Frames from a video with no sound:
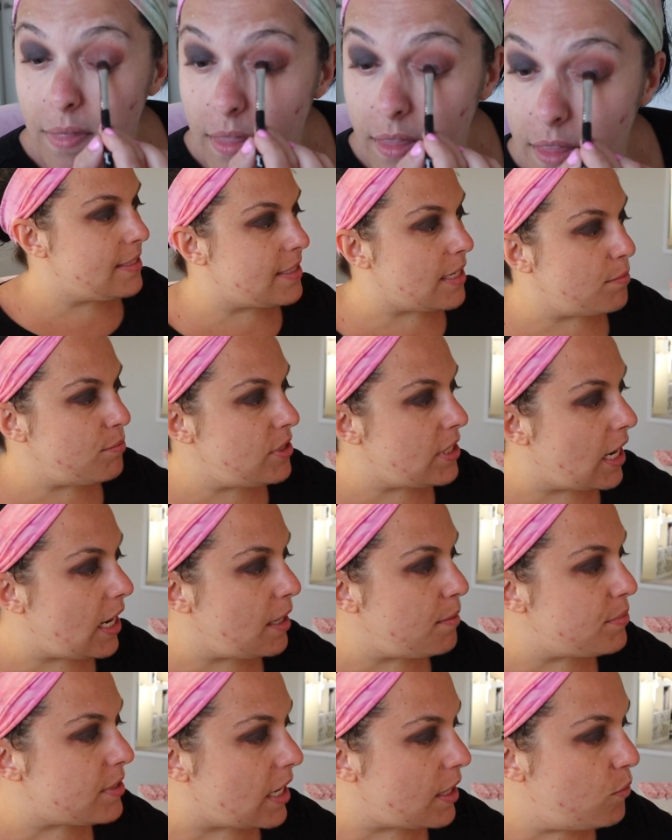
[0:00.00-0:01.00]

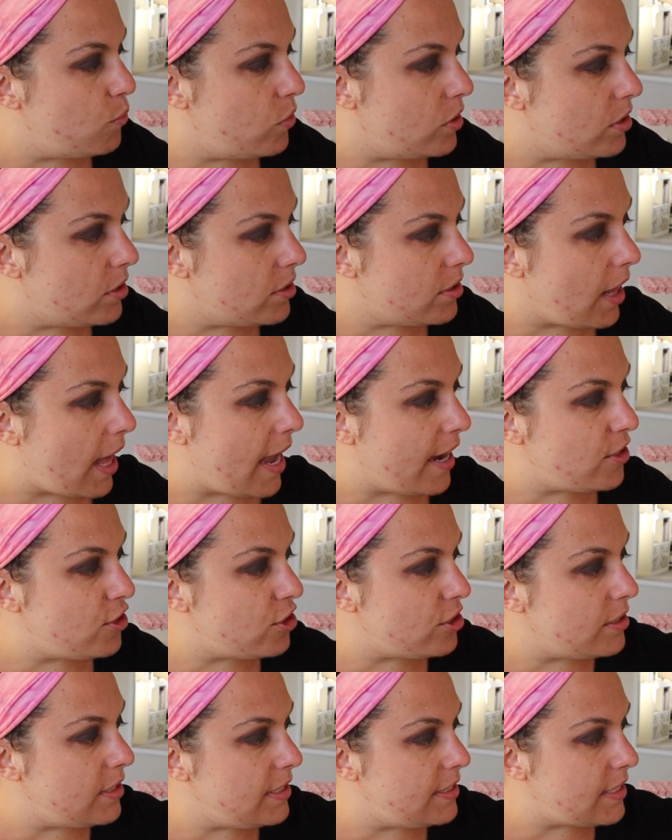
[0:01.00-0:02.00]
Sometimes I will
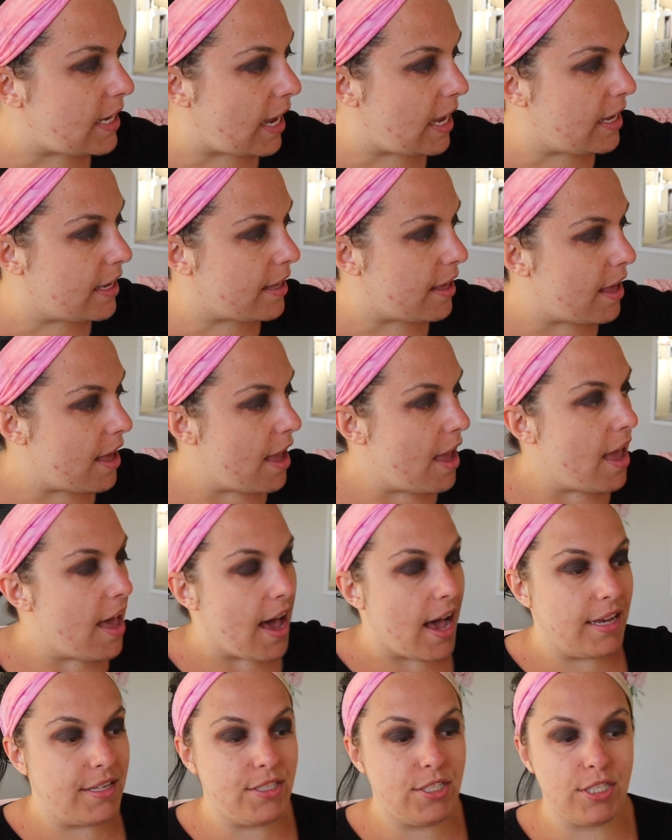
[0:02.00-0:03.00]
actually take
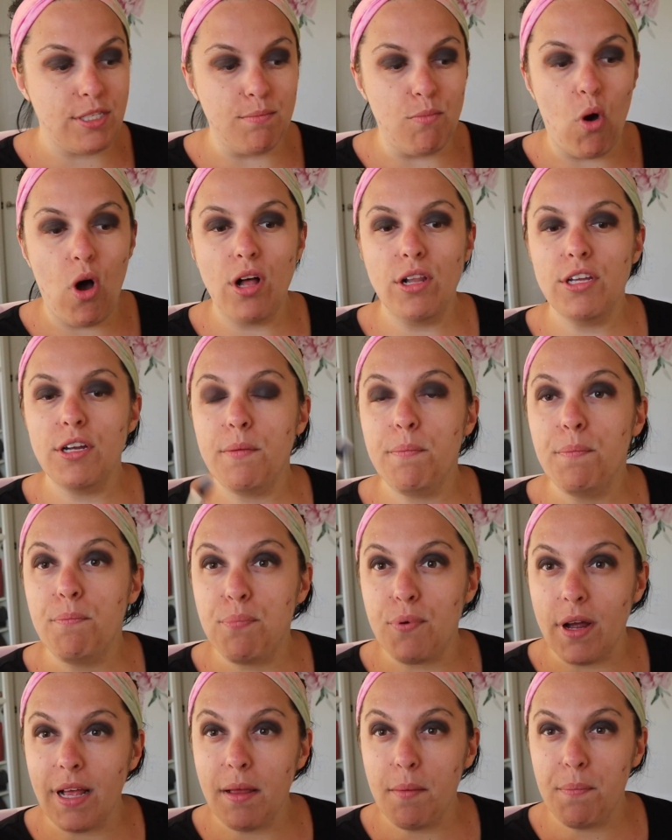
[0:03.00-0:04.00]
a smaller
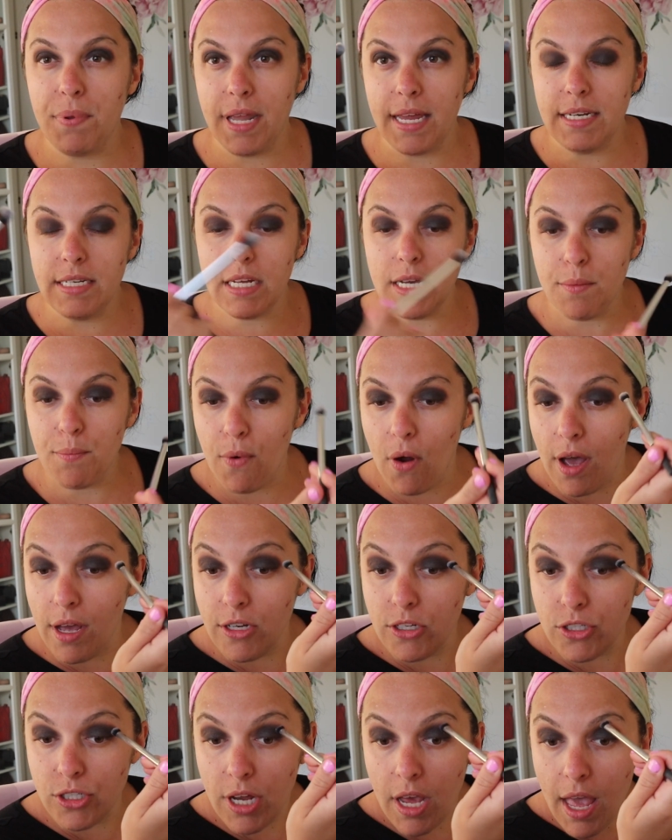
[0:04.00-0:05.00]
blending
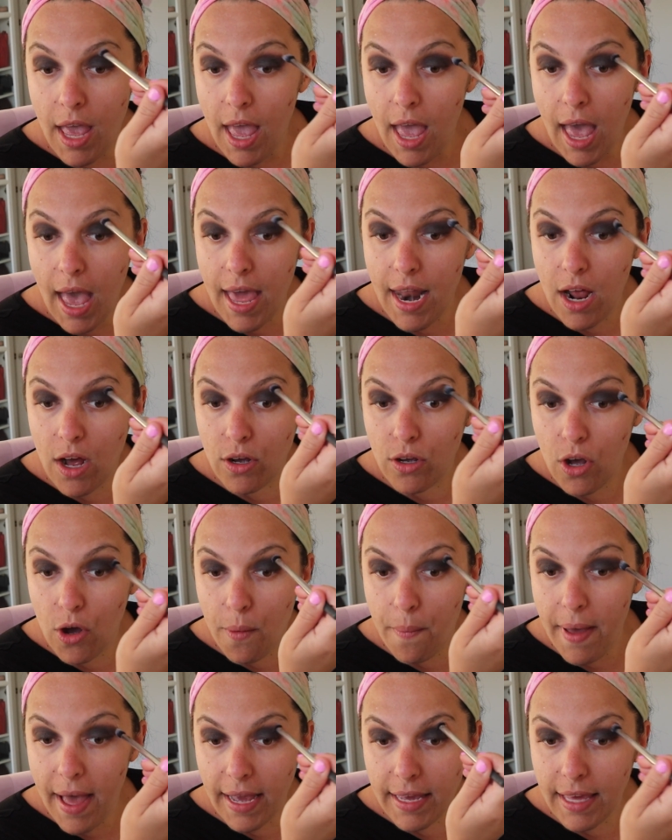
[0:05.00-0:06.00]
brush and I'll go
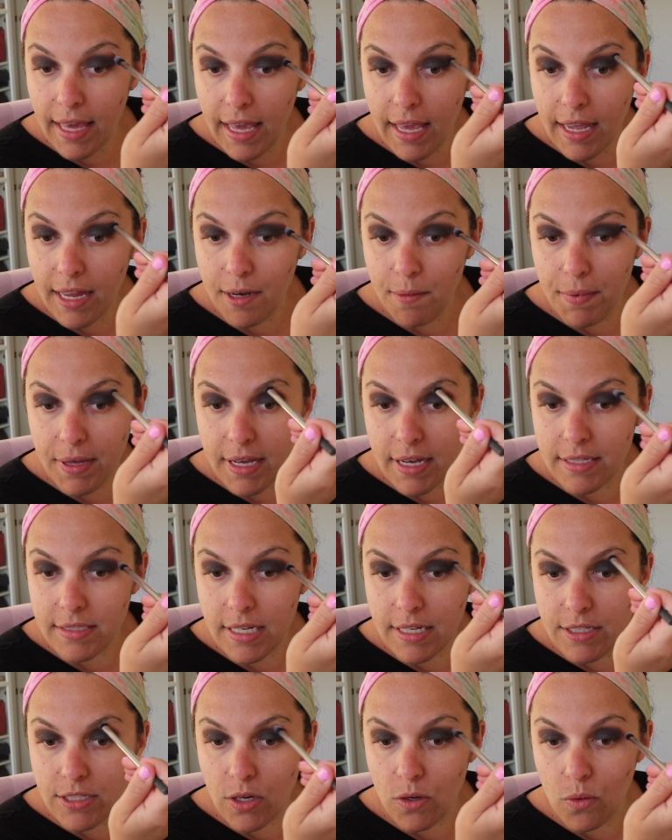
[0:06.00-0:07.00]
back in because
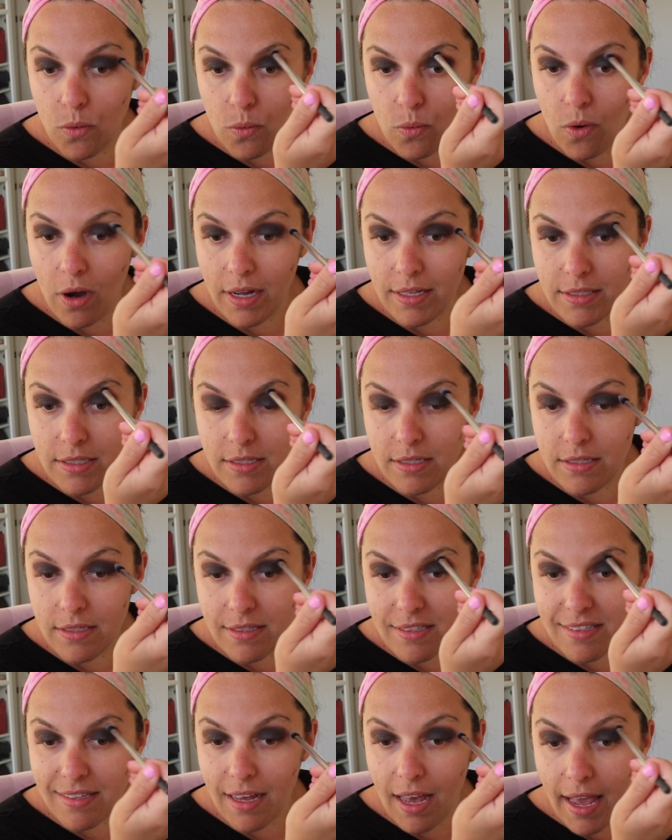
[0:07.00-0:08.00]
I don't
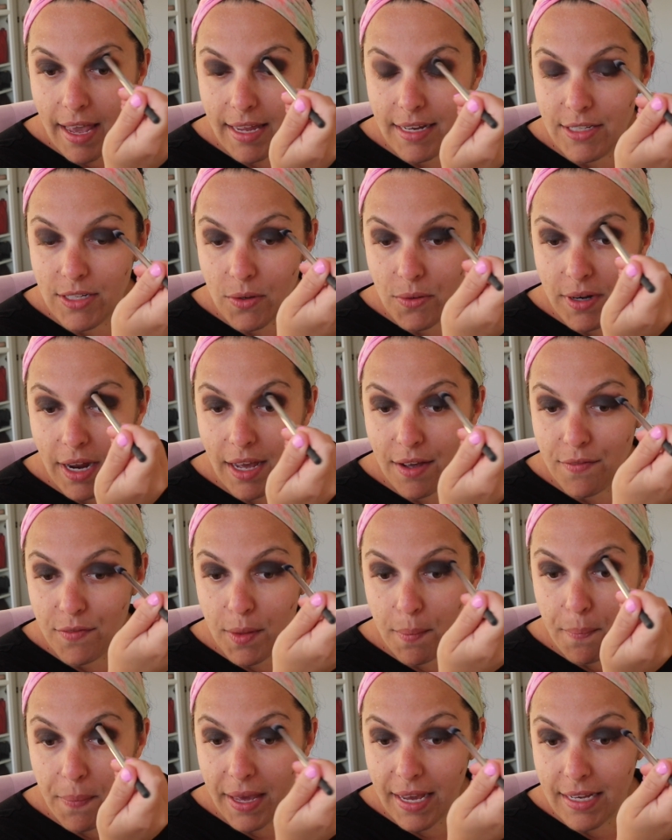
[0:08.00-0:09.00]
have the
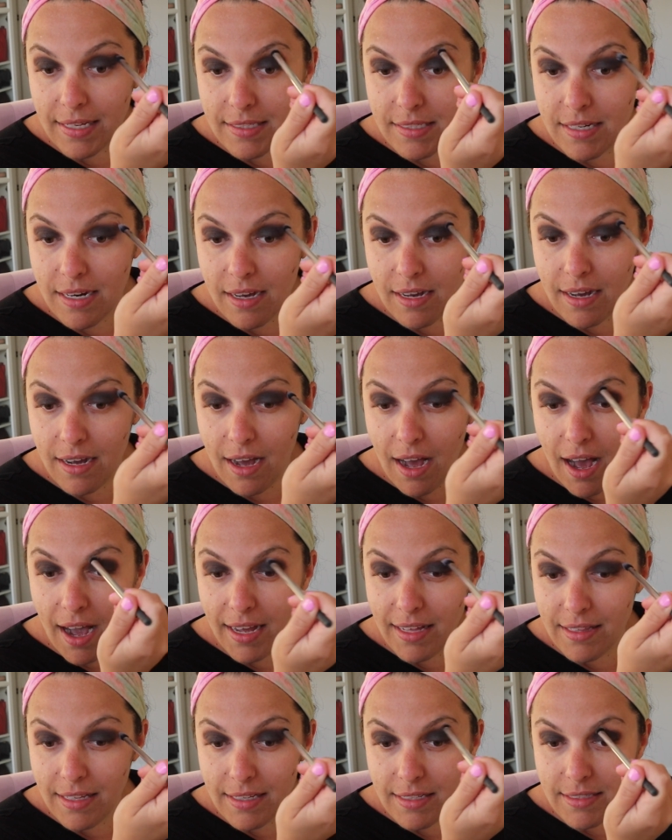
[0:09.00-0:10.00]
biggest
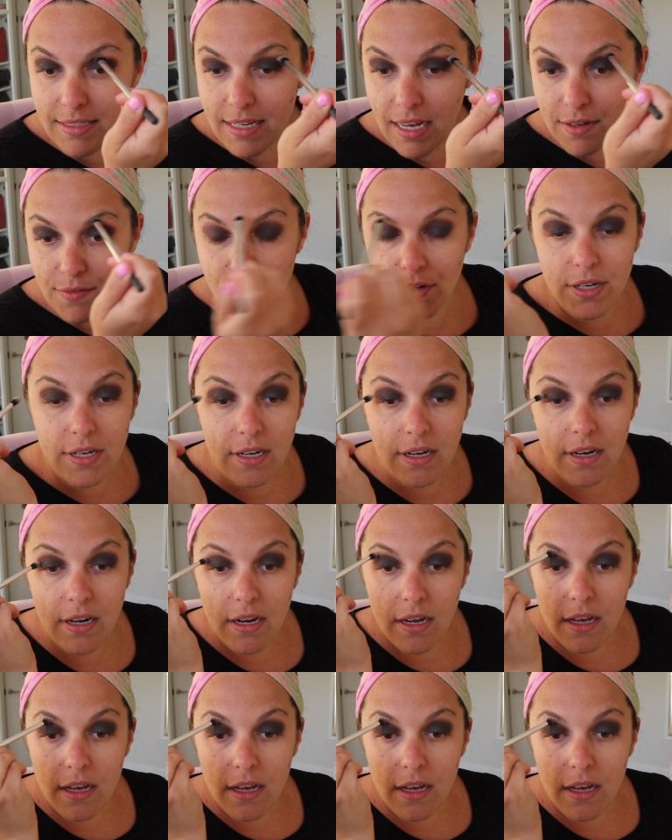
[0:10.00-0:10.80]
eyelids ever.